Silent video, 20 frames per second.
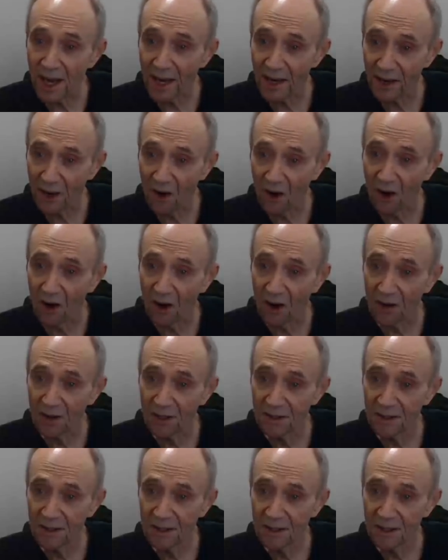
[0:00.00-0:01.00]
at all.
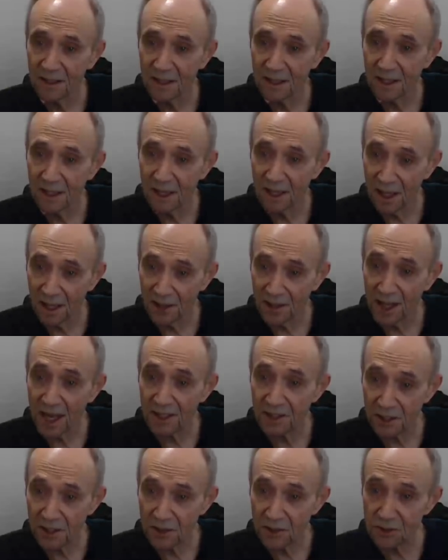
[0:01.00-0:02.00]
And
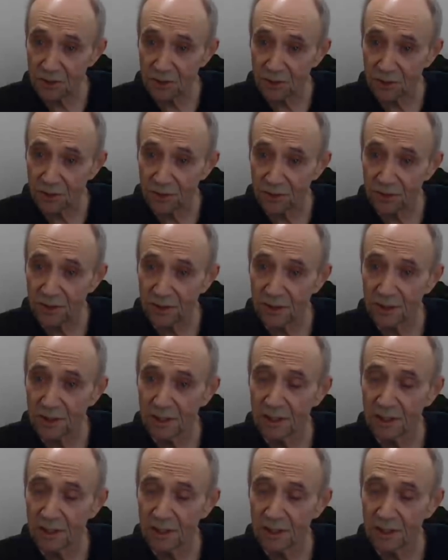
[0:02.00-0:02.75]
that's the truth.